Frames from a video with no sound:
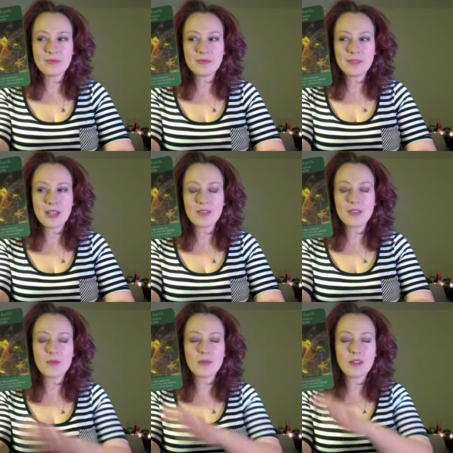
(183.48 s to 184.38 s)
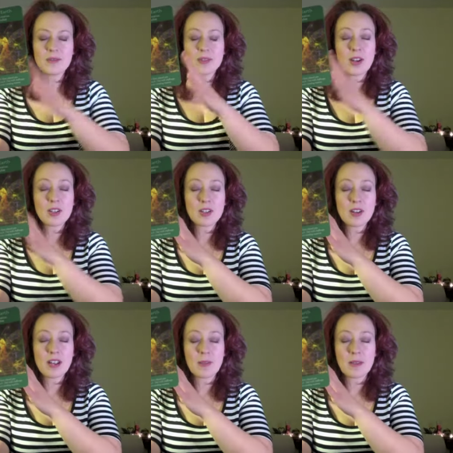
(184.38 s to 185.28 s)
yeah, I'm sorry, I just
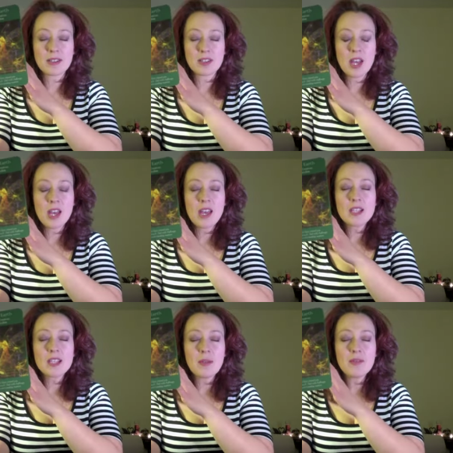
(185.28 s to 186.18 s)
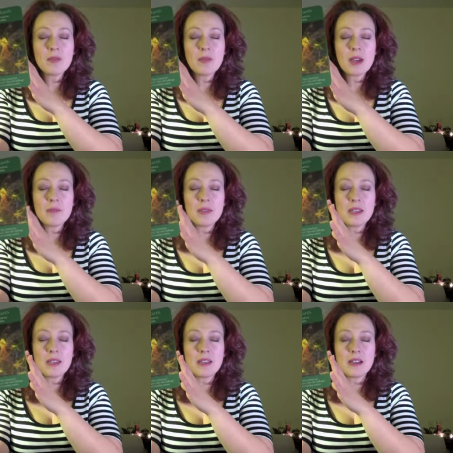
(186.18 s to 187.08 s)
started getting a message. Some of you might
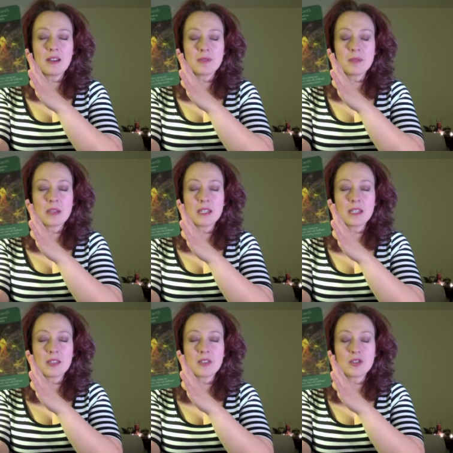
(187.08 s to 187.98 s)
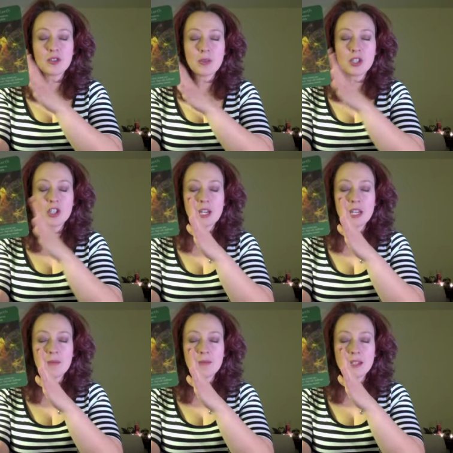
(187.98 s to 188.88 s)
be um, spending too much
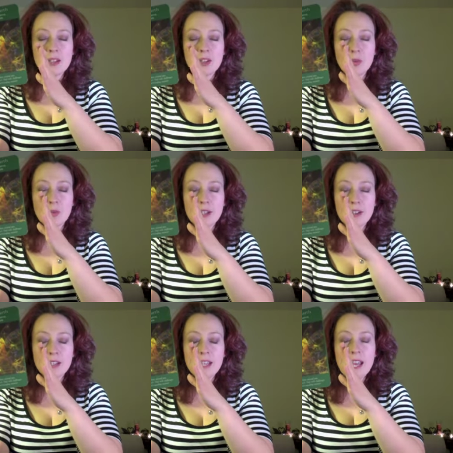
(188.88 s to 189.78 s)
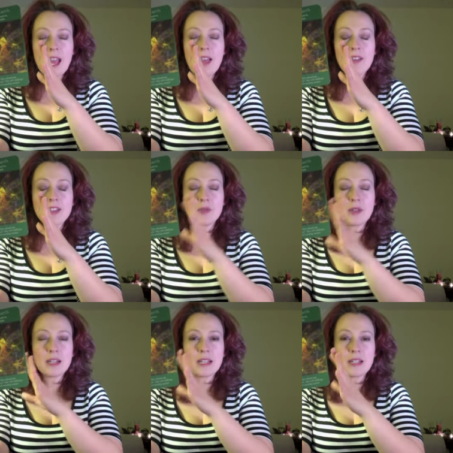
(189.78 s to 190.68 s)
time in career, and that's
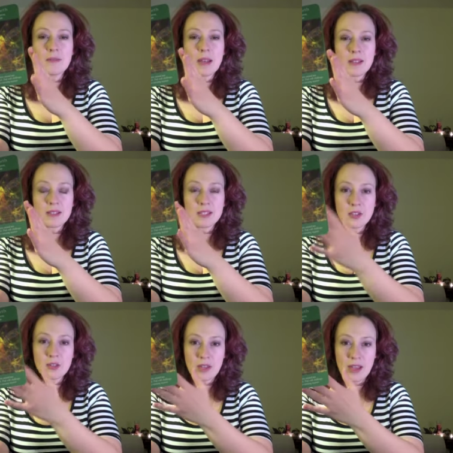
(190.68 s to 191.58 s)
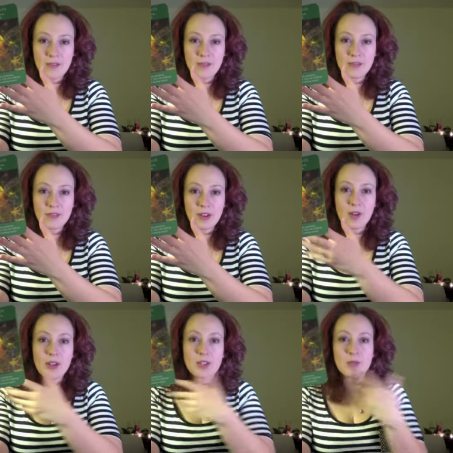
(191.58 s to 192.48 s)
creating an imbalance in your life.
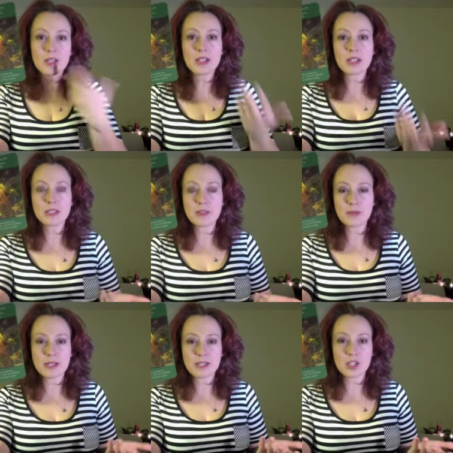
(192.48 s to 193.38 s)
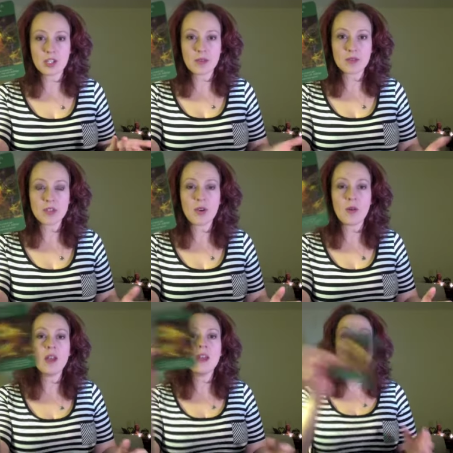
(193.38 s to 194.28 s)
All right, so we're getting a clearer message now.
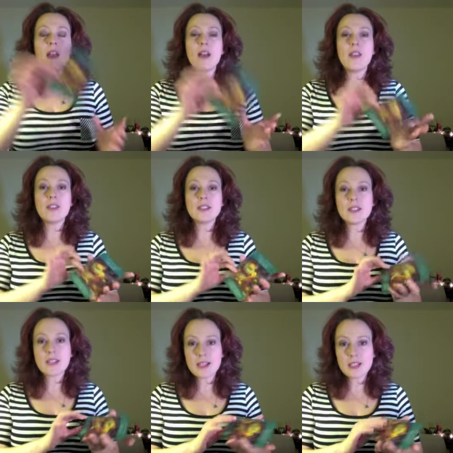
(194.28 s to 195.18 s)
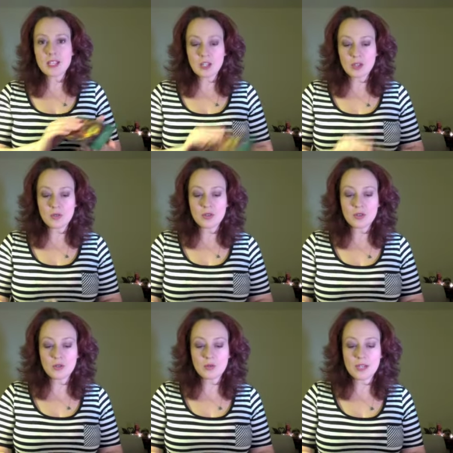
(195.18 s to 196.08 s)
So this is asking you
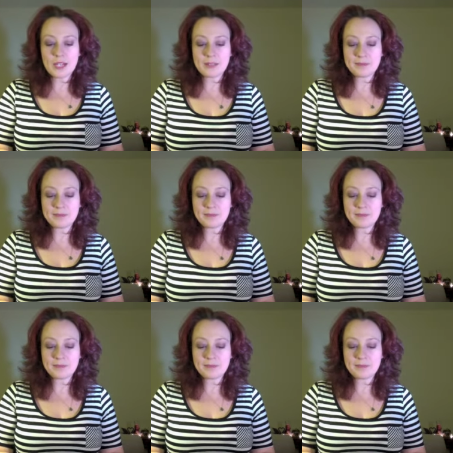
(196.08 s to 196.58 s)
to um,